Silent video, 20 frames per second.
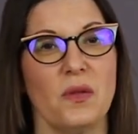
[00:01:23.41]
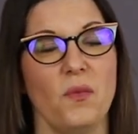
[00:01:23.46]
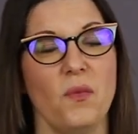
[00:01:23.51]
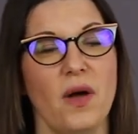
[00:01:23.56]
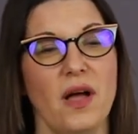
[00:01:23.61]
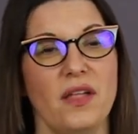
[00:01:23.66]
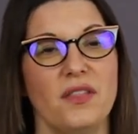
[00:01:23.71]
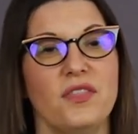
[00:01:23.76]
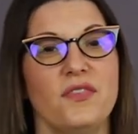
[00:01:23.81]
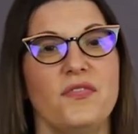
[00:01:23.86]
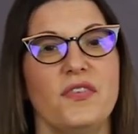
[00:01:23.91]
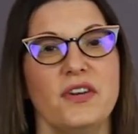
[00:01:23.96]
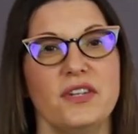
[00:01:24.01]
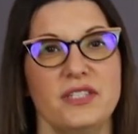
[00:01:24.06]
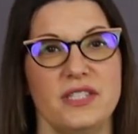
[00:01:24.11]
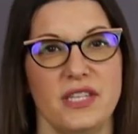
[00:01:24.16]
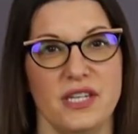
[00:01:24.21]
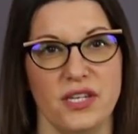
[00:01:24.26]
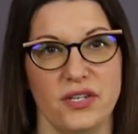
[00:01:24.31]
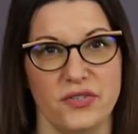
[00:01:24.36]
Well, the
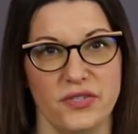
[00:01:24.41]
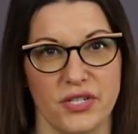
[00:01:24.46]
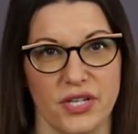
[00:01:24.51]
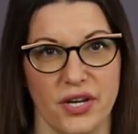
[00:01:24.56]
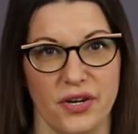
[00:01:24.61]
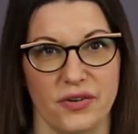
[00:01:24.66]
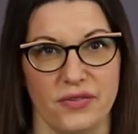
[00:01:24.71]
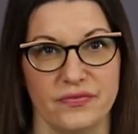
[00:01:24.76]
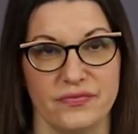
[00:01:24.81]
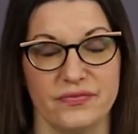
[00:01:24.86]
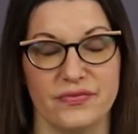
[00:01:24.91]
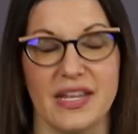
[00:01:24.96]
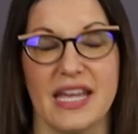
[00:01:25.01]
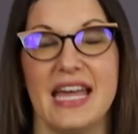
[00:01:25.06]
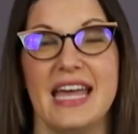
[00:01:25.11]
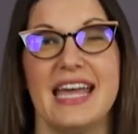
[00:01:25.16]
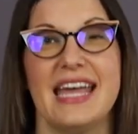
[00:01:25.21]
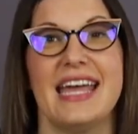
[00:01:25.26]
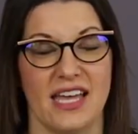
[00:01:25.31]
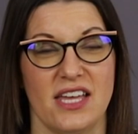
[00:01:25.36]
first thing you do,
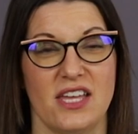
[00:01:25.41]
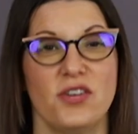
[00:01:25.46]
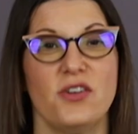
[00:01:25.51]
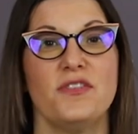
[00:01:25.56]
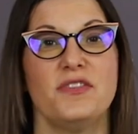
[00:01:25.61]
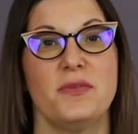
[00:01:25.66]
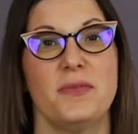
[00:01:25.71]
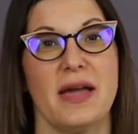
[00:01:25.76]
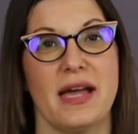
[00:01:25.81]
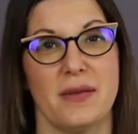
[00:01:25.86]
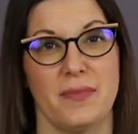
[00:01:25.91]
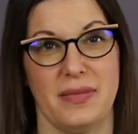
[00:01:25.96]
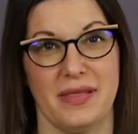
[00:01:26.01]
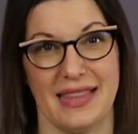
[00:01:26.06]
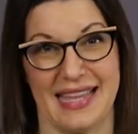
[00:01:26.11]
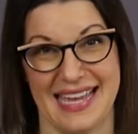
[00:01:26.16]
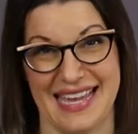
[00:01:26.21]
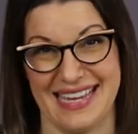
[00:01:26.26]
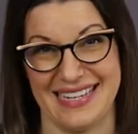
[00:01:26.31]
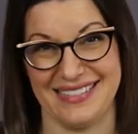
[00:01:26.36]
you have to make a
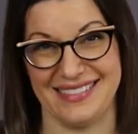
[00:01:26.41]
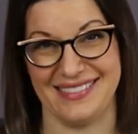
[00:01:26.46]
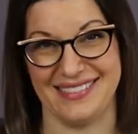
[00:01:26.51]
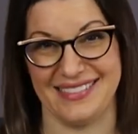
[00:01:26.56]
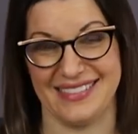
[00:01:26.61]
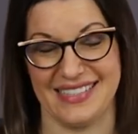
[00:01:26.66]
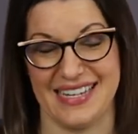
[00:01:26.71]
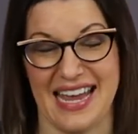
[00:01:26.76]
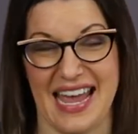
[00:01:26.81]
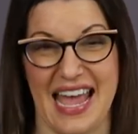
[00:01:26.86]
plan